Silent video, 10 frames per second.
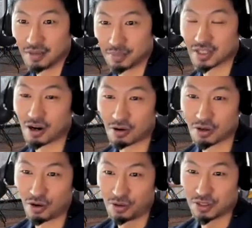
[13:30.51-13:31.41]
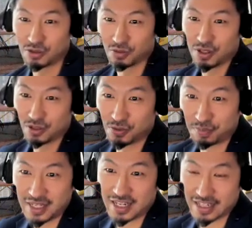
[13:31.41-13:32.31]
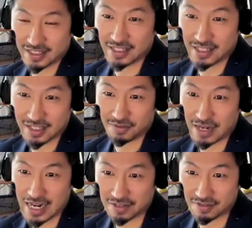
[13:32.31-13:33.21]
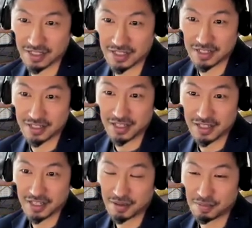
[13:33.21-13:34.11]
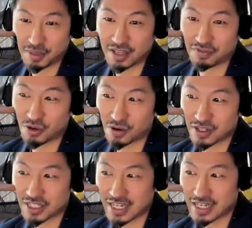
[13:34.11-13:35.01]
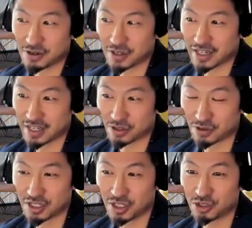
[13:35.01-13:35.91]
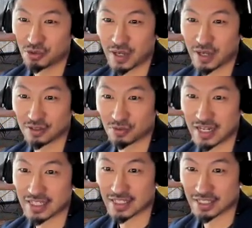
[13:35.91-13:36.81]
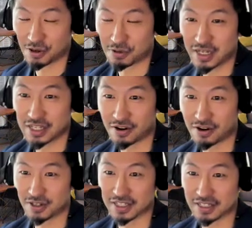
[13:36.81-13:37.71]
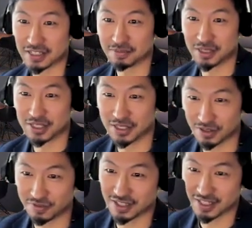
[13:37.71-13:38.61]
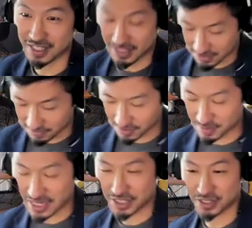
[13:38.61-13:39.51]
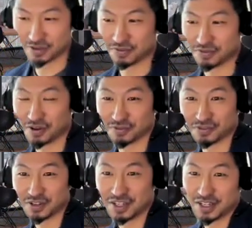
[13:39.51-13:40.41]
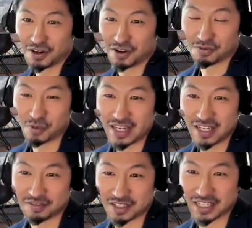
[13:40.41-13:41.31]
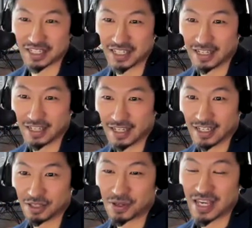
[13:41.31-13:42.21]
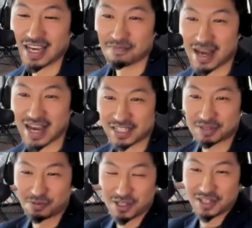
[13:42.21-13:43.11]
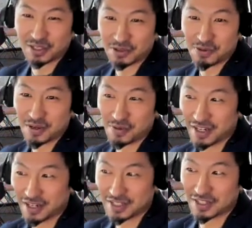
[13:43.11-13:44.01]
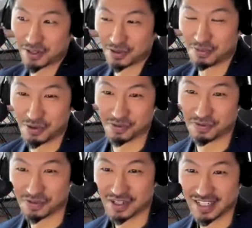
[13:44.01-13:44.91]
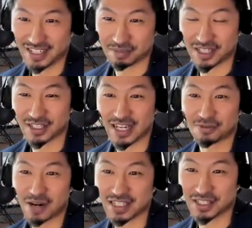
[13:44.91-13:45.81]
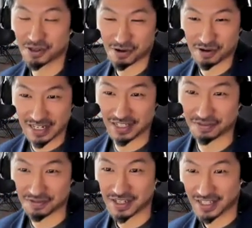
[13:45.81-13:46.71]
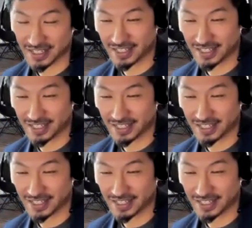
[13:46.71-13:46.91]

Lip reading: Because our goal is to be like the elite level athlete. But if you're saying, okay, your tissue at the rest is already hardened because of the inflammation of weightlifting, you can't match what they're doing when they start to move. Because at rest, you're already different.